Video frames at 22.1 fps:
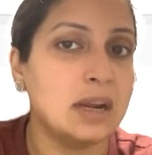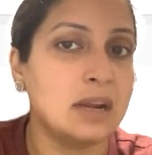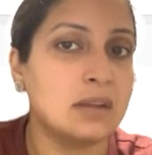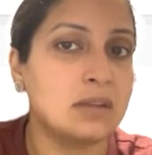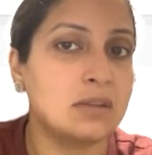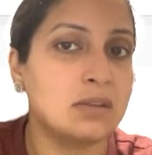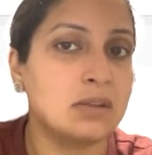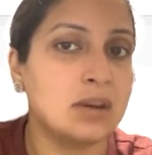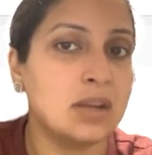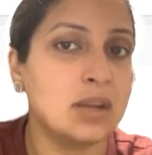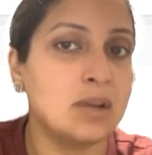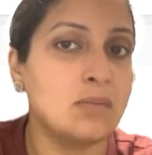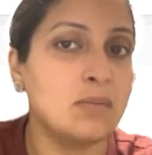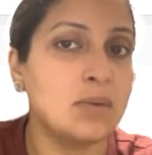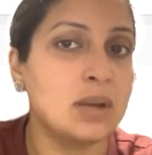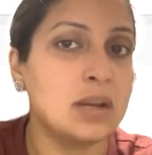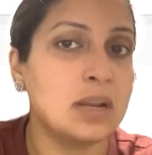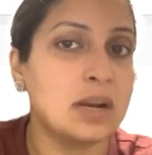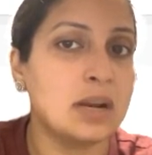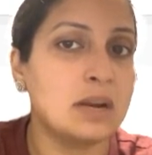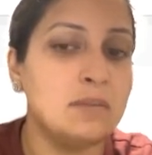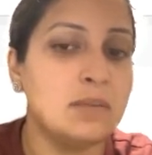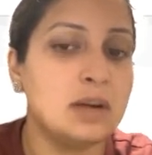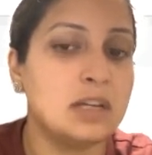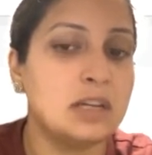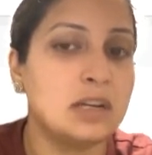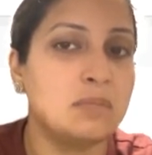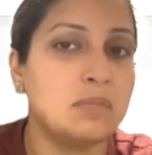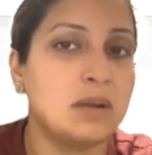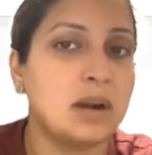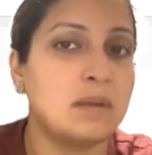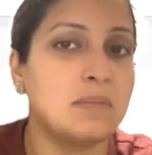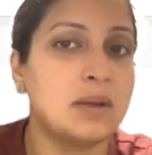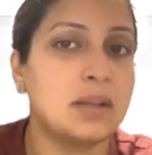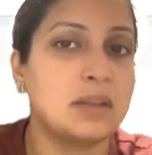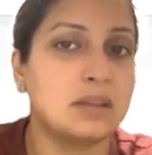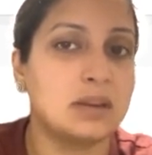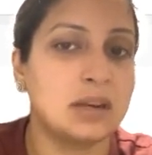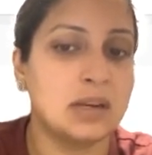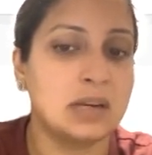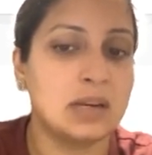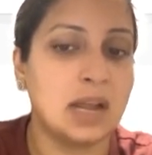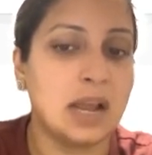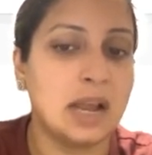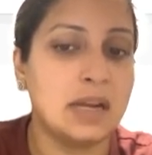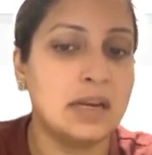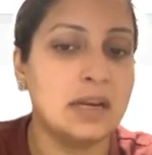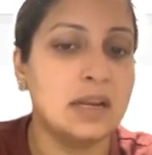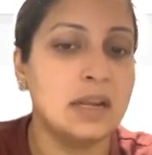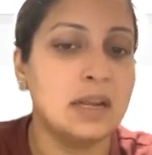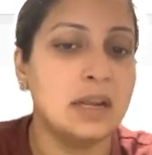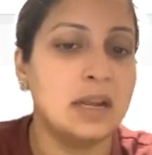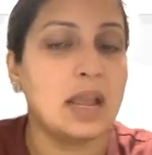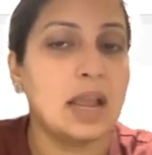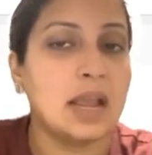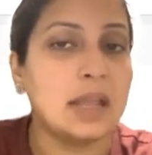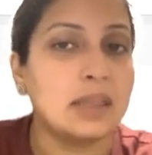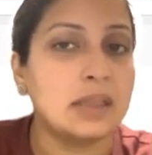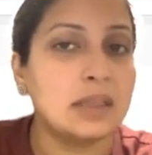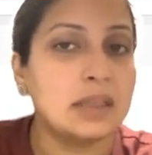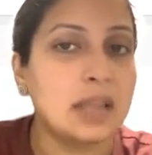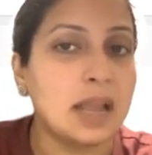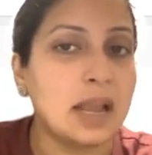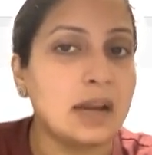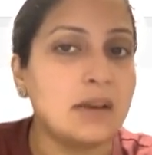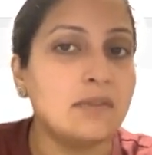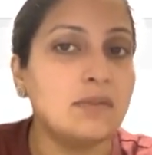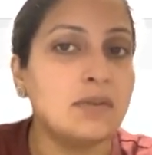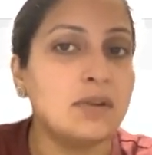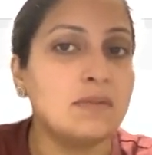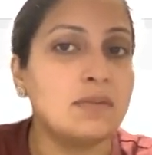3 will get multiplied by 3, 9. And then we